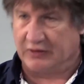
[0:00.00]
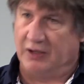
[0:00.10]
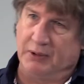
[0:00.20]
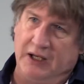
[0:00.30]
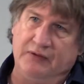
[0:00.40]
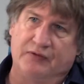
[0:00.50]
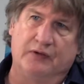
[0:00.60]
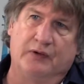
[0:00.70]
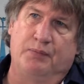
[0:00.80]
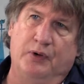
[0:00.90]
And I believe
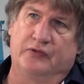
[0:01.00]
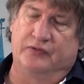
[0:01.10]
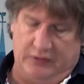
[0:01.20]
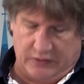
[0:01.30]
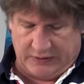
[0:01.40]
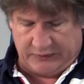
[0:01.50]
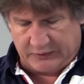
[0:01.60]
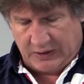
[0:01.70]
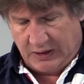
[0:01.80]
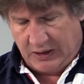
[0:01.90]
that the person that
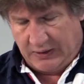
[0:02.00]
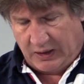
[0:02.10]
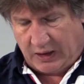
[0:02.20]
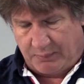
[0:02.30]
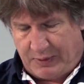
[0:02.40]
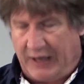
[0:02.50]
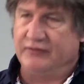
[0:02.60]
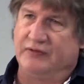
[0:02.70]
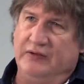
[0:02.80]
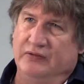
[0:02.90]
is our
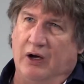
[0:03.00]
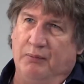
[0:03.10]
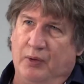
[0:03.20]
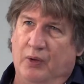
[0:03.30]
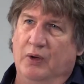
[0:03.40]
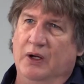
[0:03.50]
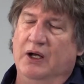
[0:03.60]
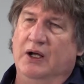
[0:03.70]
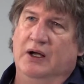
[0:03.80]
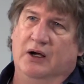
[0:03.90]
best example
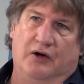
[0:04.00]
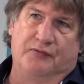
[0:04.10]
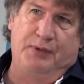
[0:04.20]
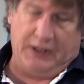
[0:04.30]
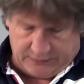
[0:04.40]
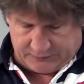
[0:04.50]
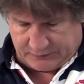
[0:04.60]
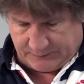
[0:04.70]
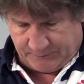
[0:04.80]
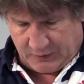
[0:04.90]
of
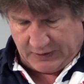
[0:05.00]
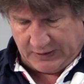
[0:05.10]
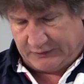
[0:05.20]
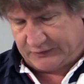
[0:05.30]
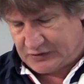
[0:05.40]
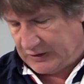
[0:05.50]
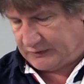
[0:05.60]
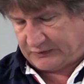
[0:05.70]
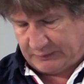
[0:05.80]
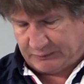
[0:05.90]
peace is
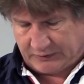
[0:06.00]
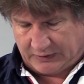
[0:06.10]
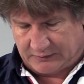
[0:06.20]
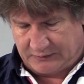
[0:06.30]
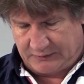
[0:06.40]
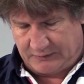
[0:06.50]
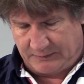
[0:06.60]
Jesus himself.